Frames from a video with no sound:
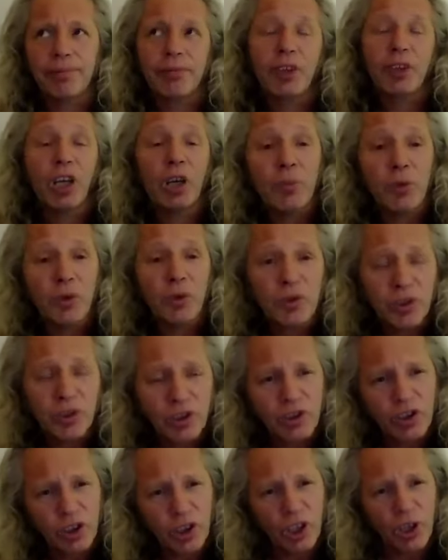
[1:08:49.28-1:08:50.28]
come onto
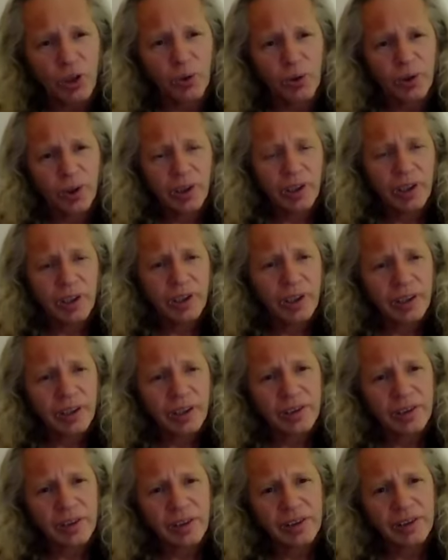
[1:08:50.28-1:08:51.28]
your show.
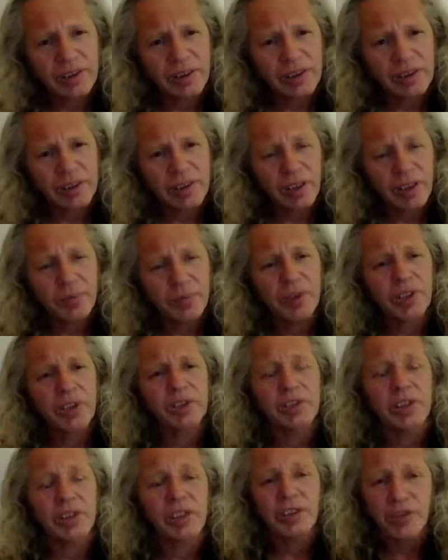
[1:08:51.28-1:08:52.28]
It's like,
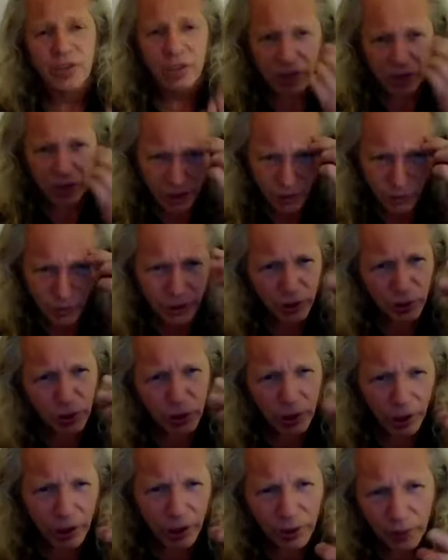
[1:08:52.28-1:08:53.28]
because I can see where you're
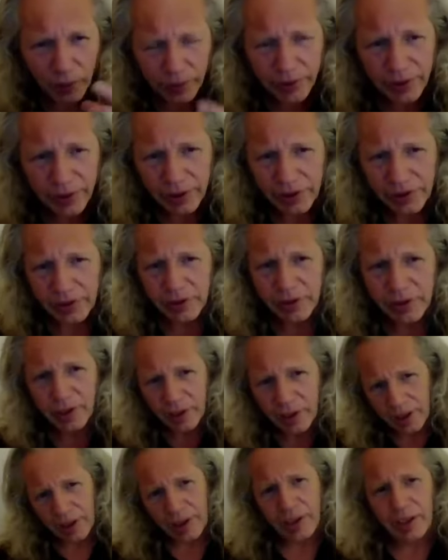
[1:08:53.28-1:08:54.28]
going with this,
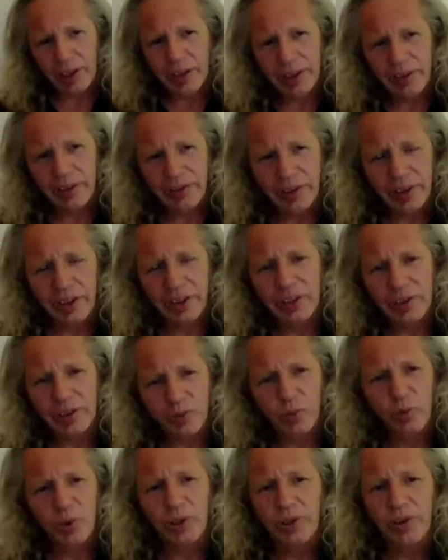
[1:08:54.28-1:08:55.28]
and I think
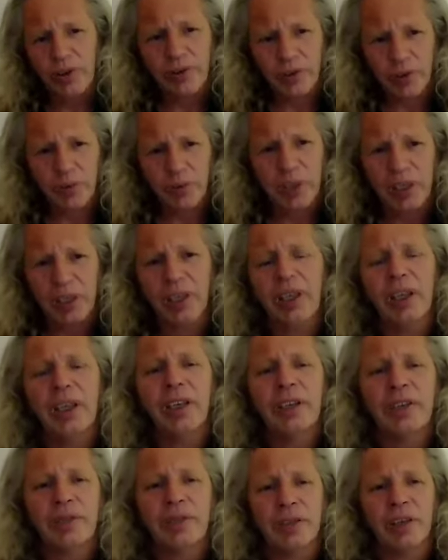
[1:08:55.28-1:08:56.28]
it's worth to be
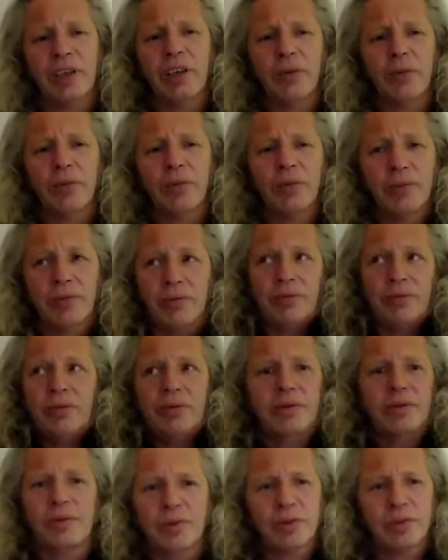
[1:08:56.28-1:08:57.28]
here to help
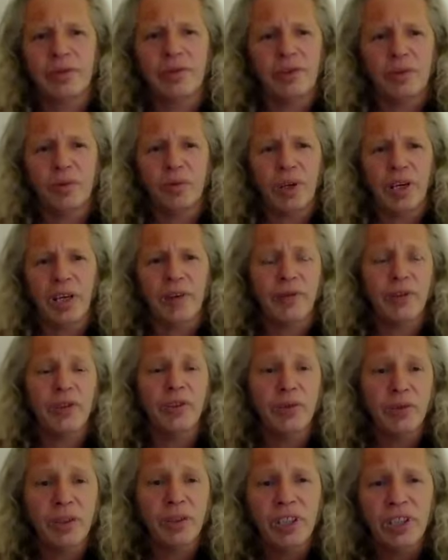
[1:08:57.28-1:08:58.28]
you do whatever
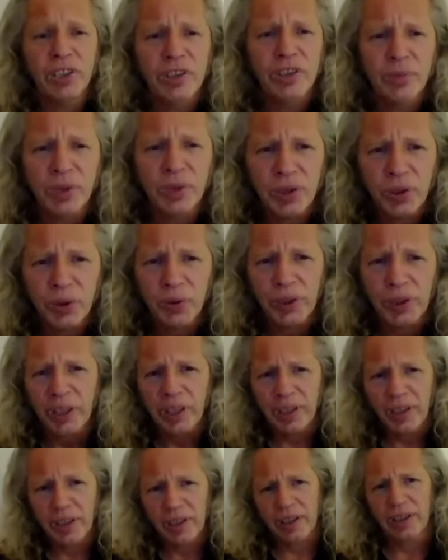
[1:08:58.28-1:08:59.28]
you need to be doing,
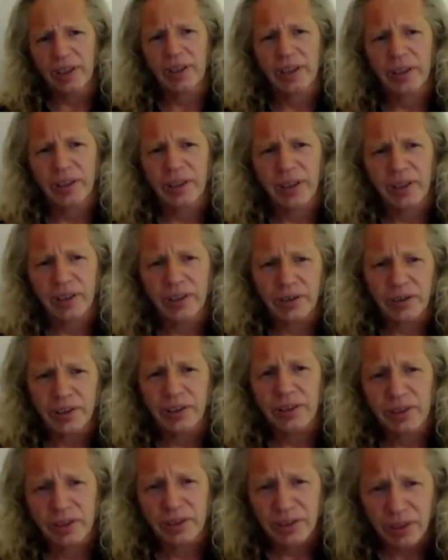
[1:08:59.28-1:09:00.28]
because it
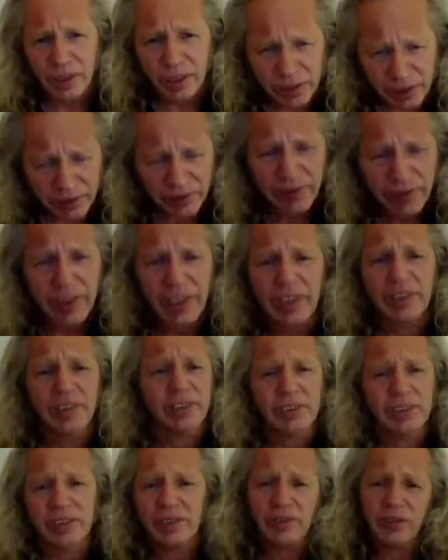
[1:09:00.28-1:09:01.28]
does affect
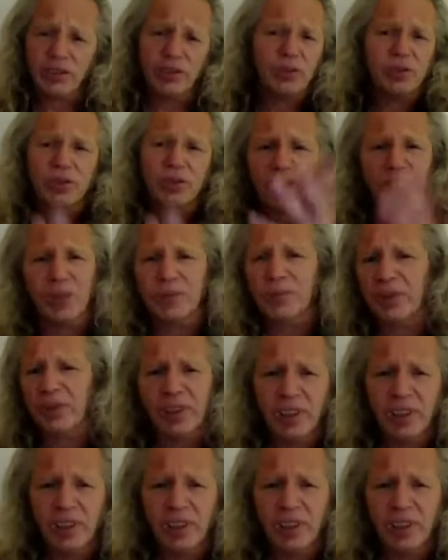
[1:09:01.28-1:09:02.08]
us. Even you, Simon,